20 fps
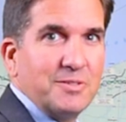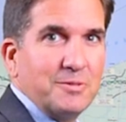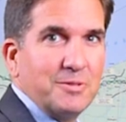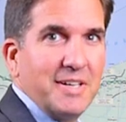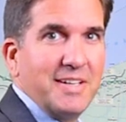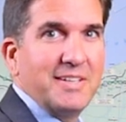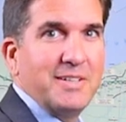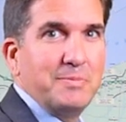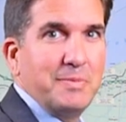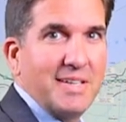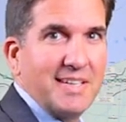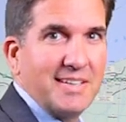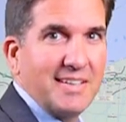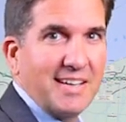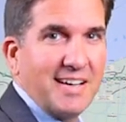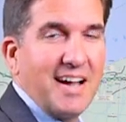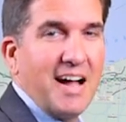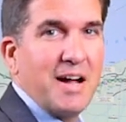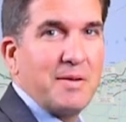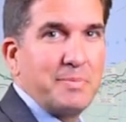Randy
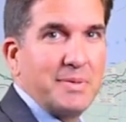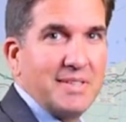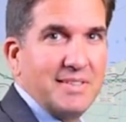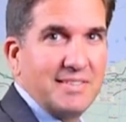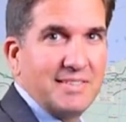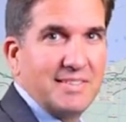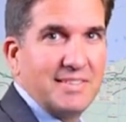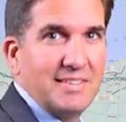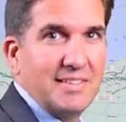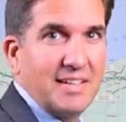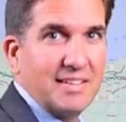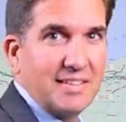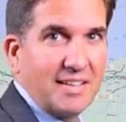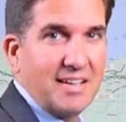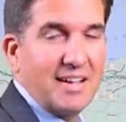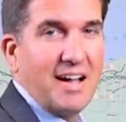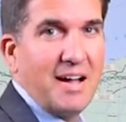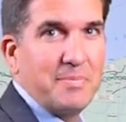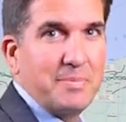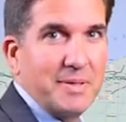making copies at the
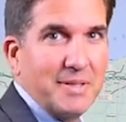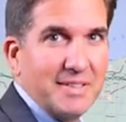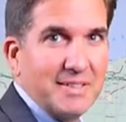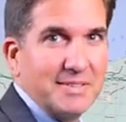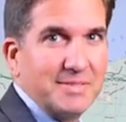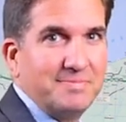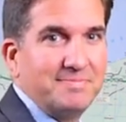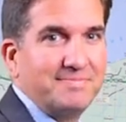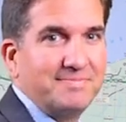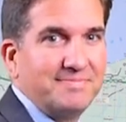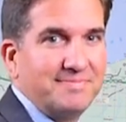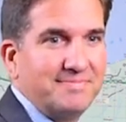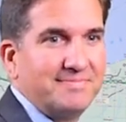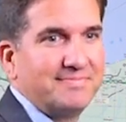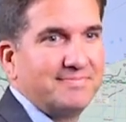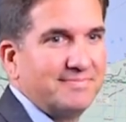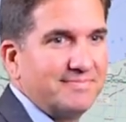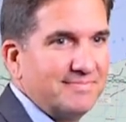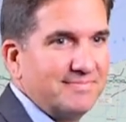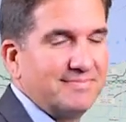copier.
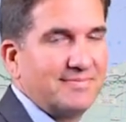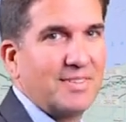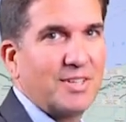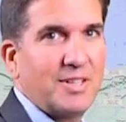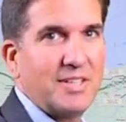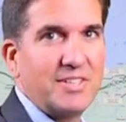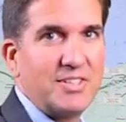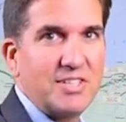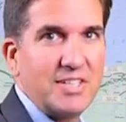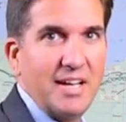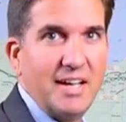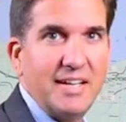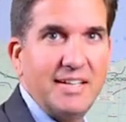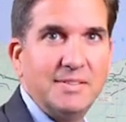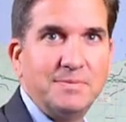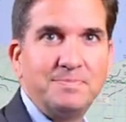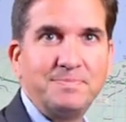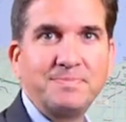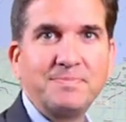Cliche.